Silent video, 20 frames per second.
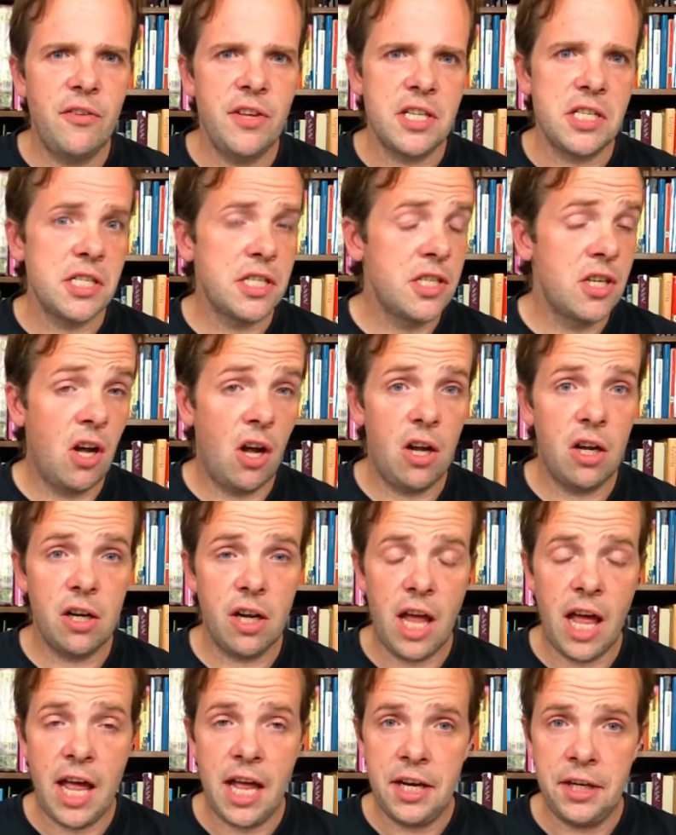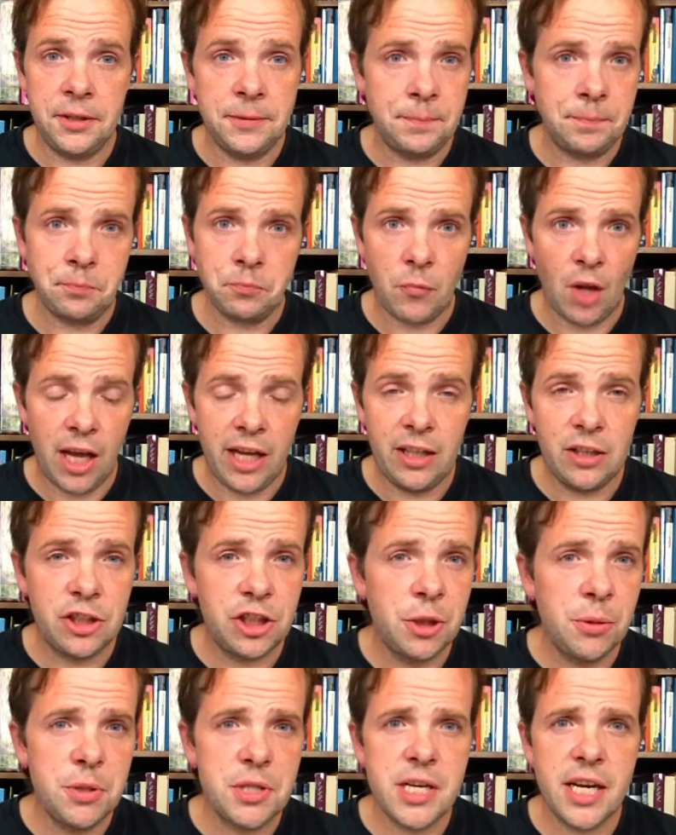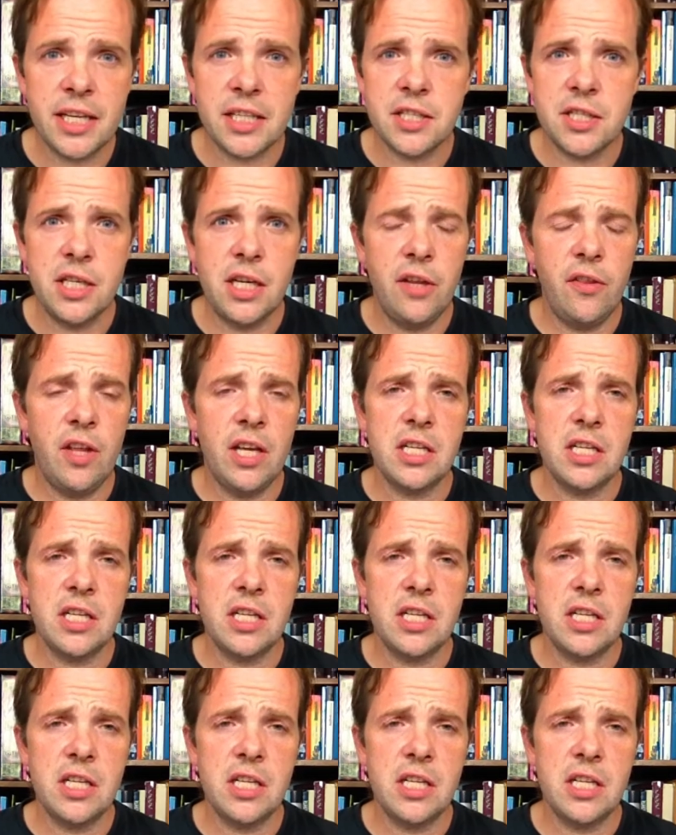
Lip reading: This is not an L260.